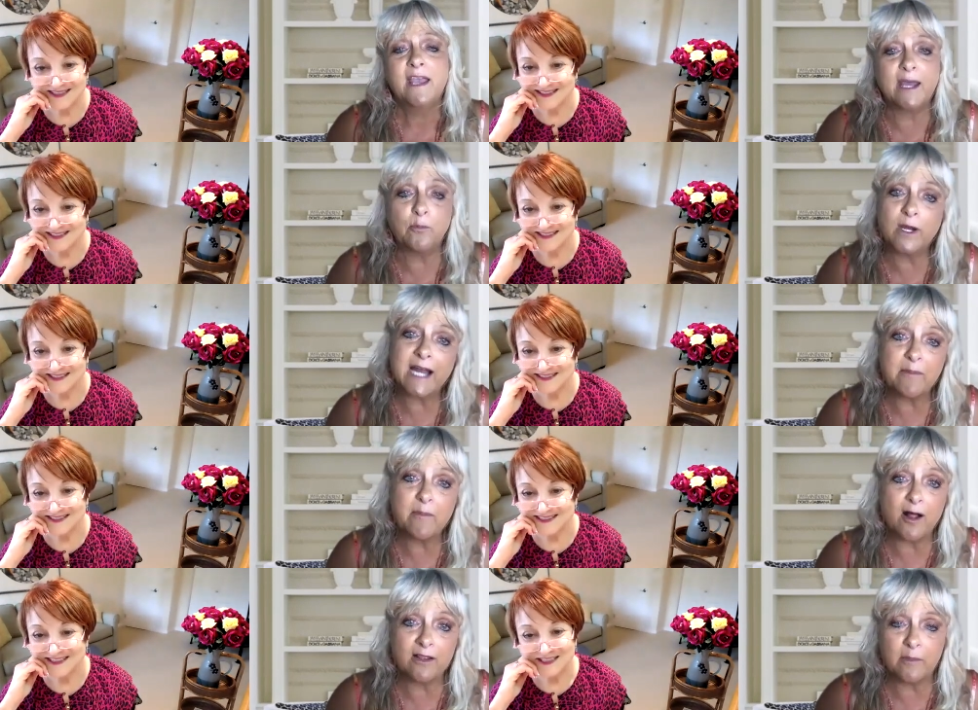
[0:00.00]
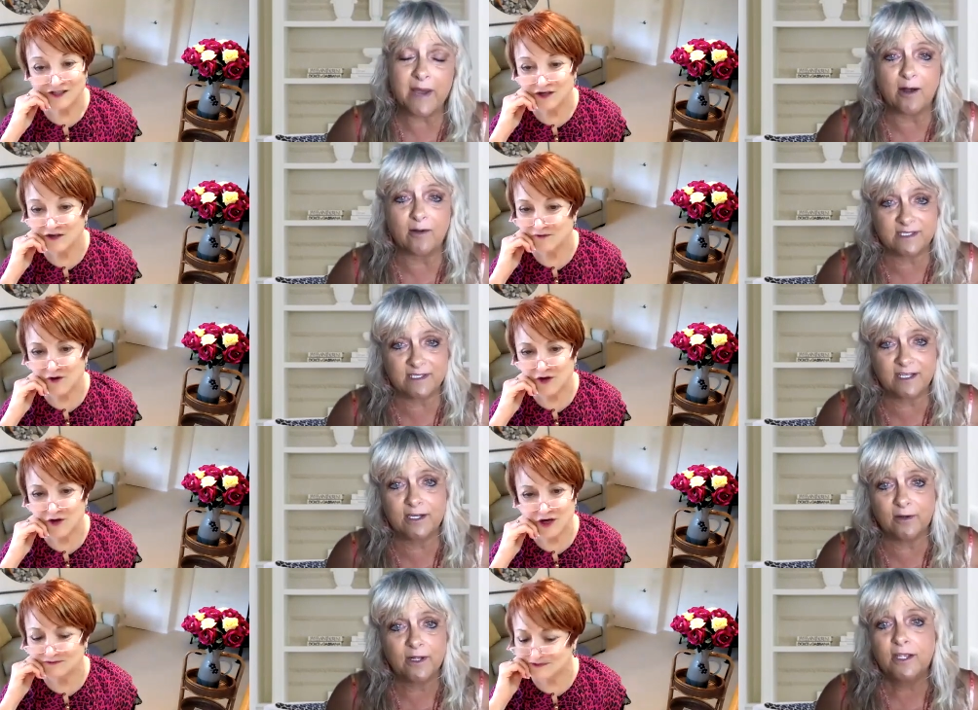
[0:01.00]
Speaker 1: and what i'm all about you
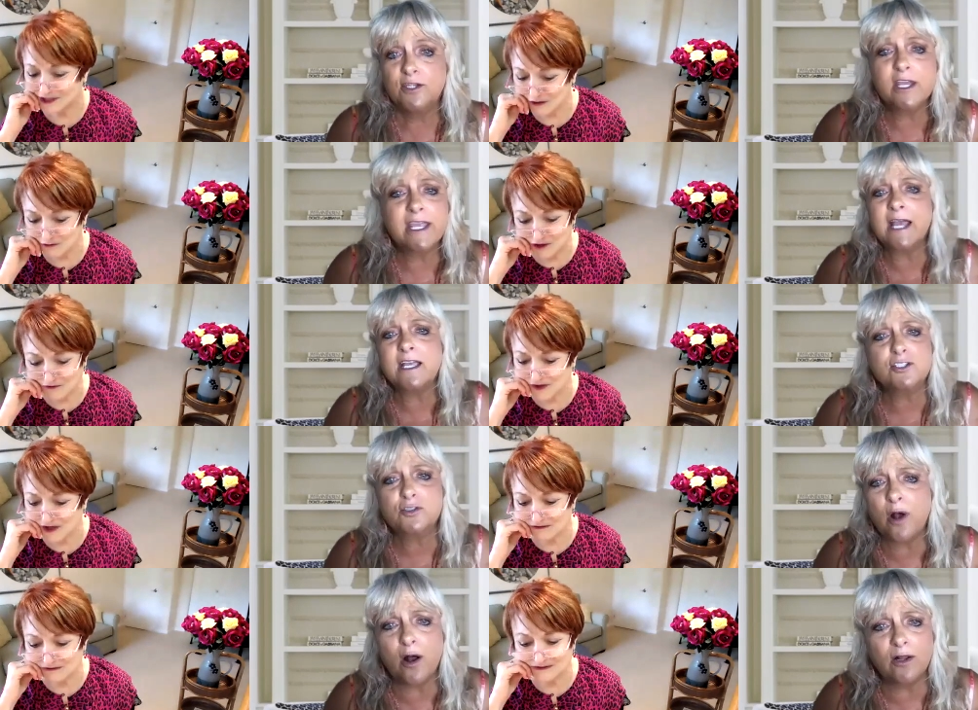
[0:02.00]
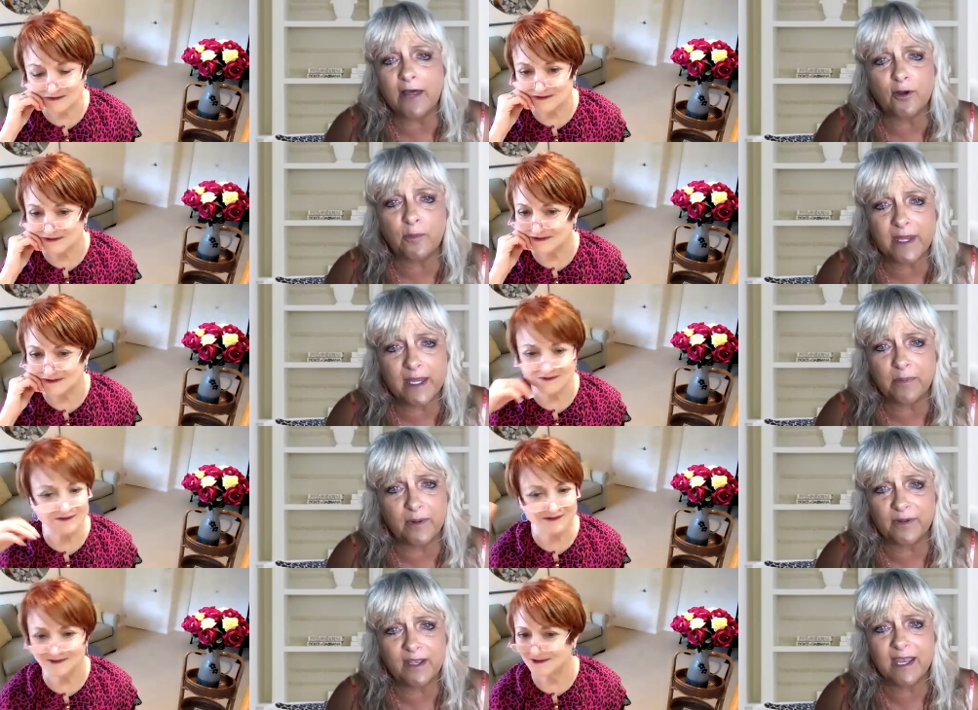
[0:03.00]
know you so can't control other
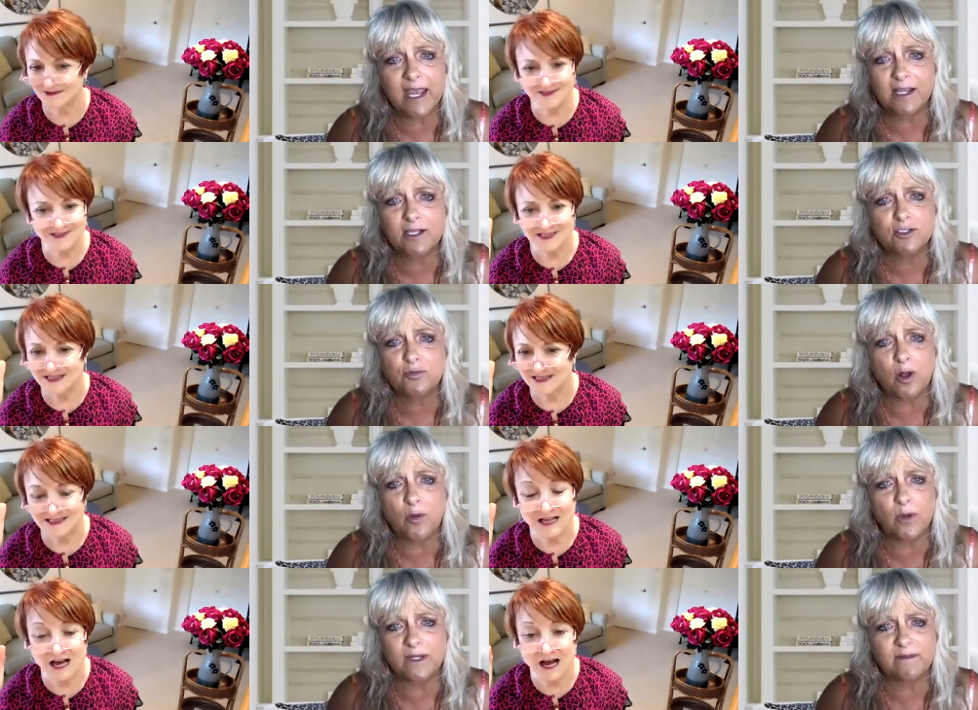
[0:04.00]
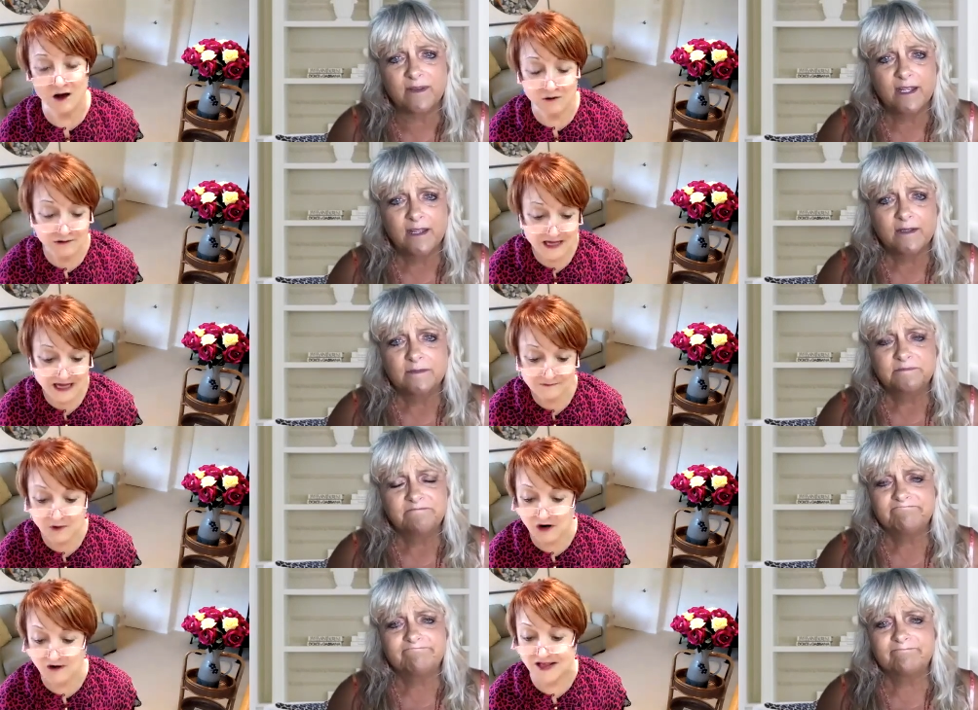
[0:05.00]
people. You can't control. no,
Speaker 2: the
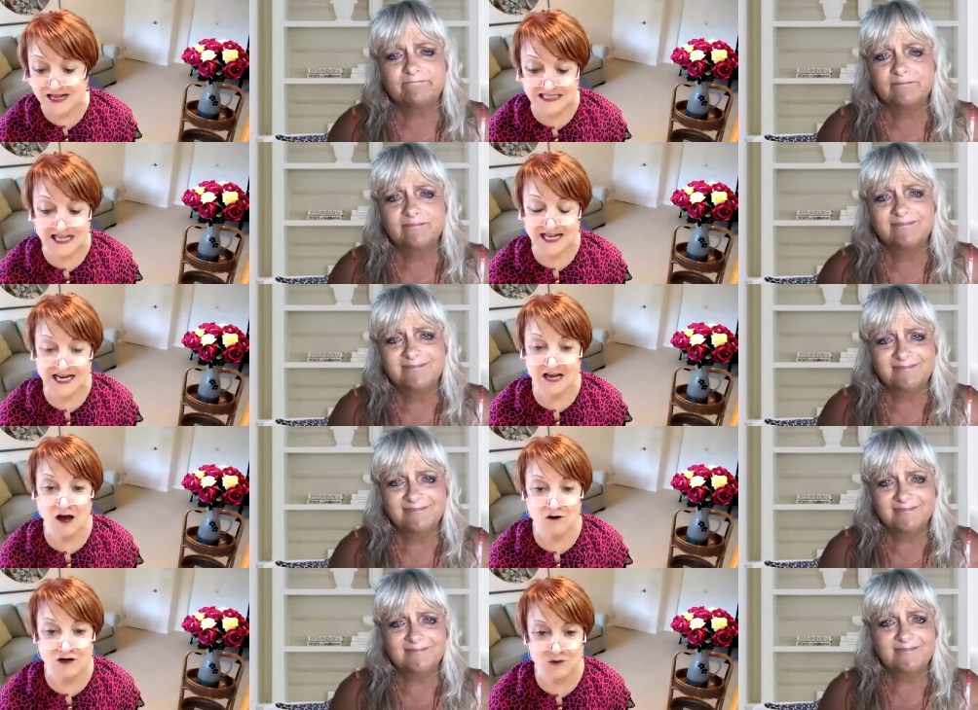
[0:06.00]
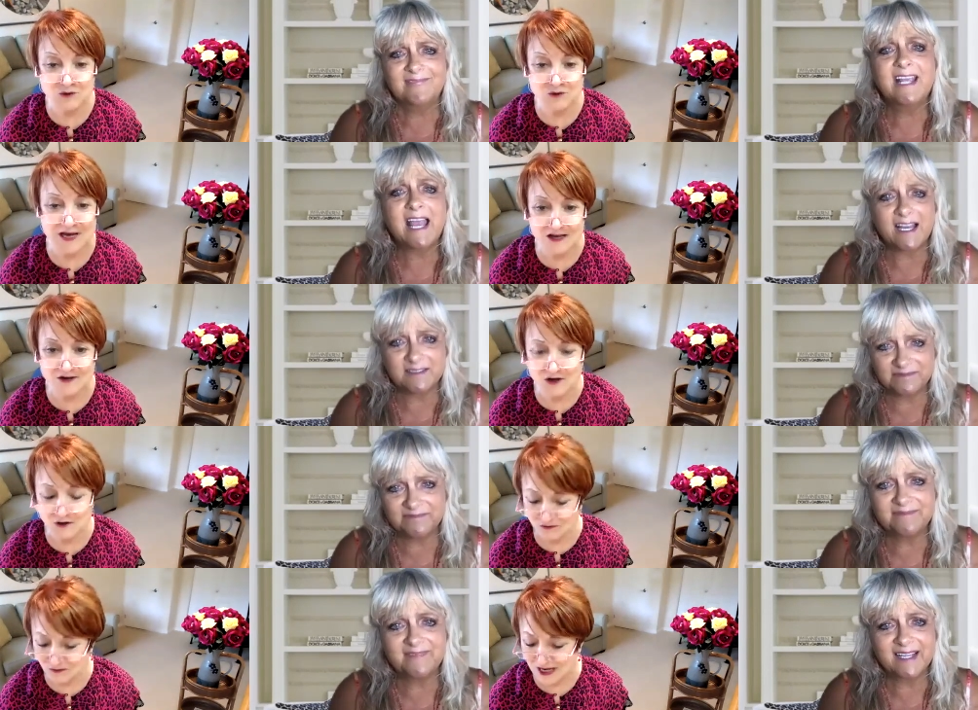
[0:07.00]
part of that's letting go because what yeah. can you
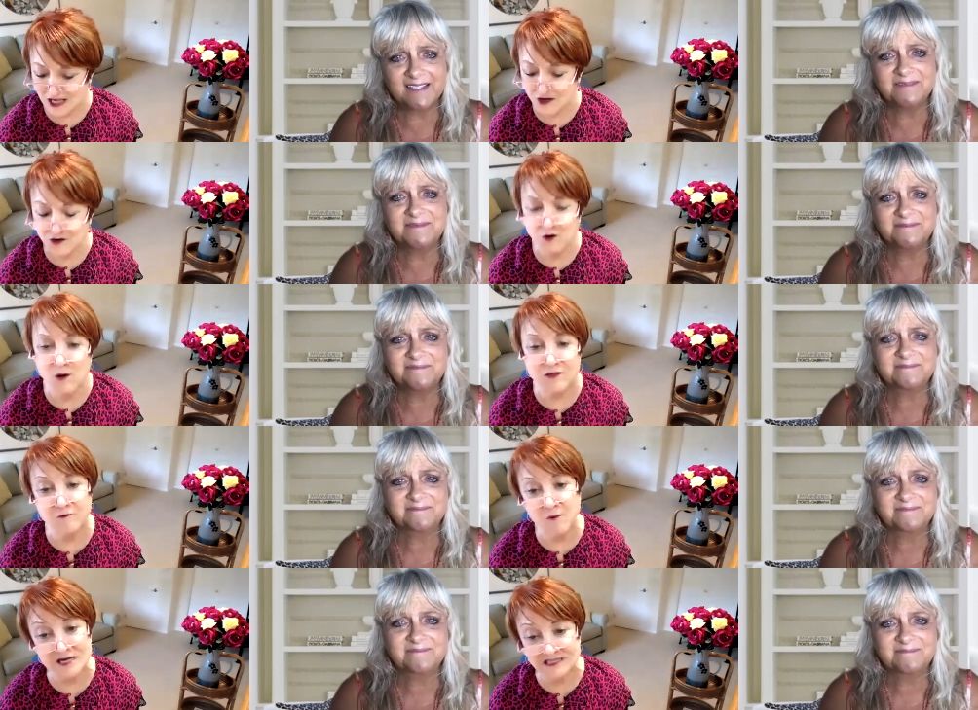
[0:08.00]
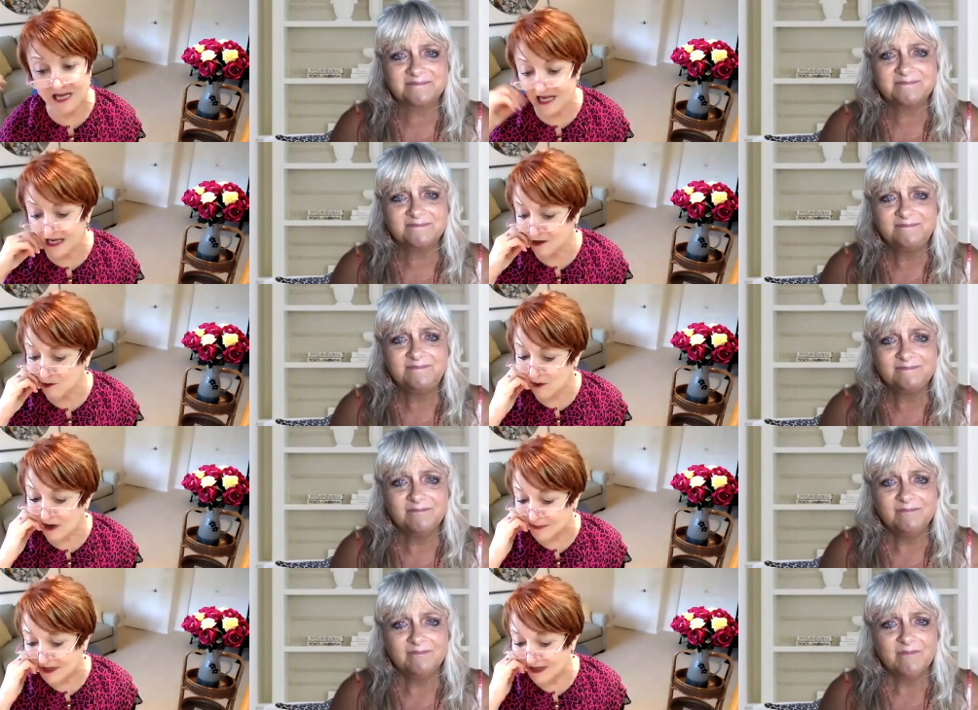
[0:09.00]
do? What yeah. can you do otherwise? They eat you
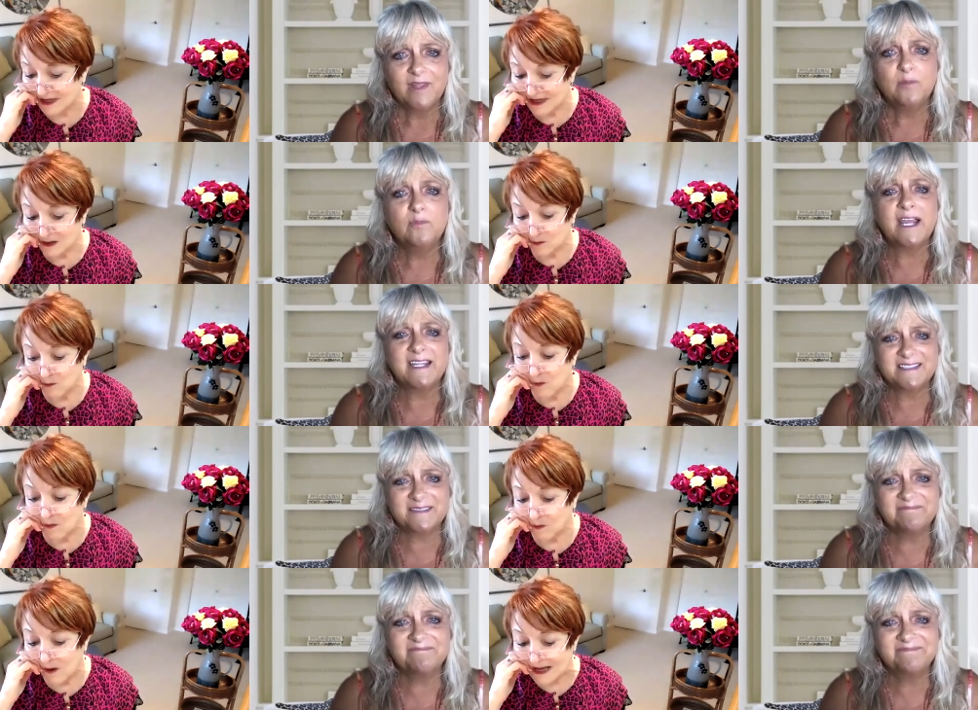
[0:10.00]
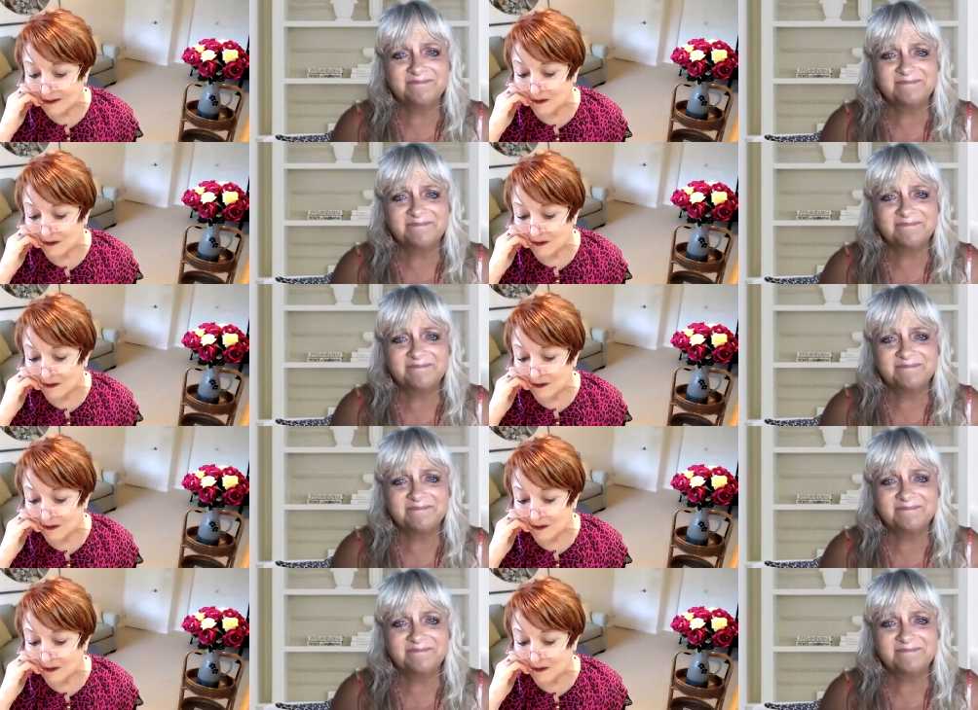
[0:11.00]
up. Right. What?